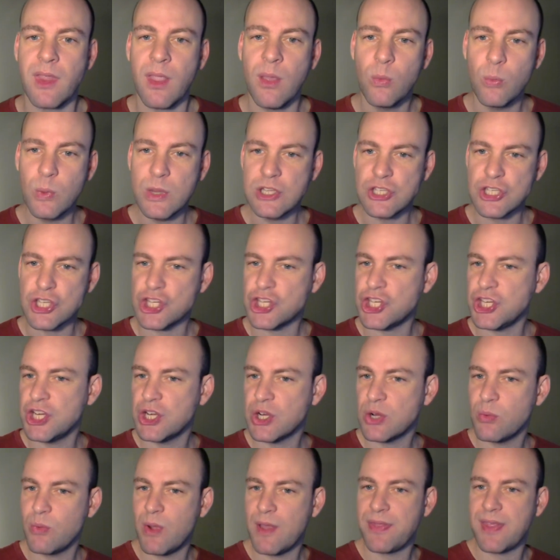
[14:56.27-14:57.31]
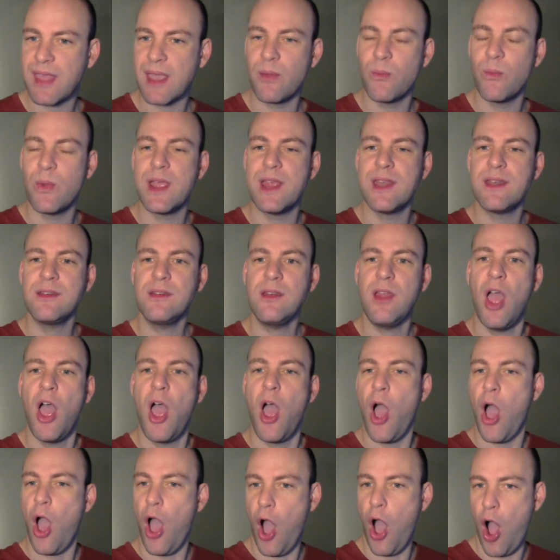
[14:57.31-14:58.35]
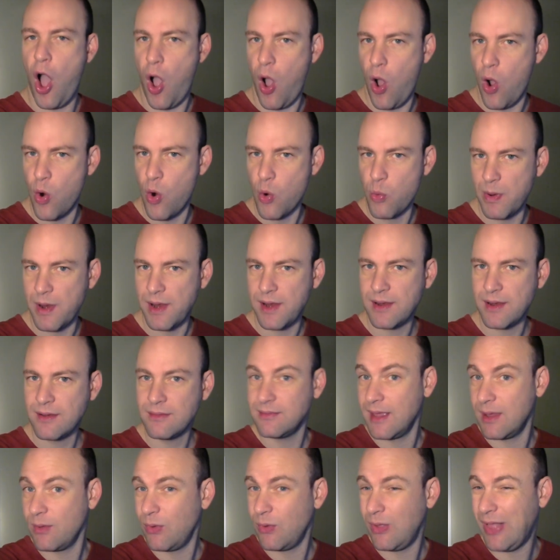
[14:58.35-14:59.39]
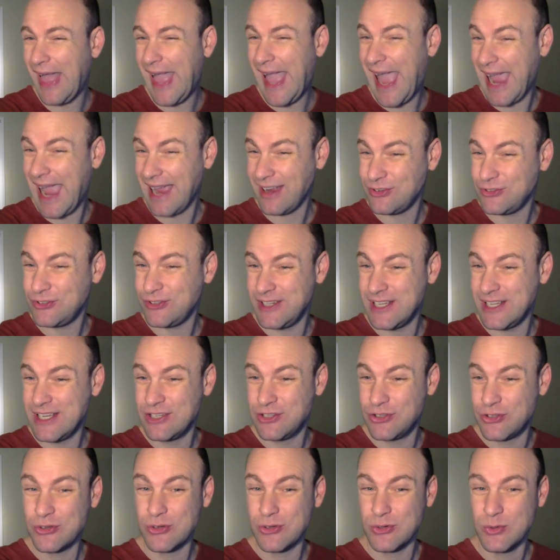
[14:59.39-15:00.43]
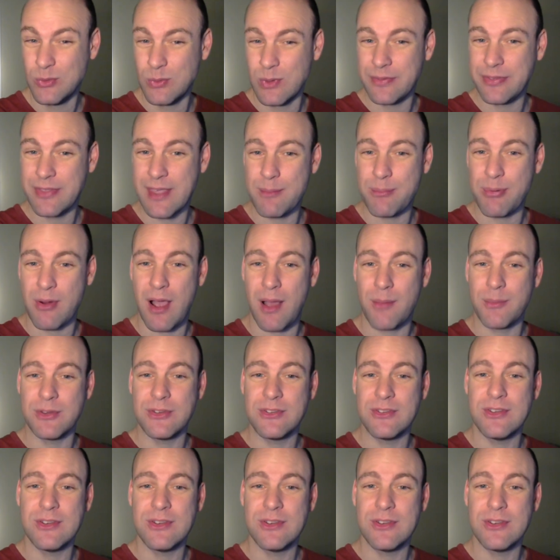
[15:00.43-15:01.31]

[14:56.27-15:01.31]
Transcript: We cheer when they win, hoping they will actually do what they promised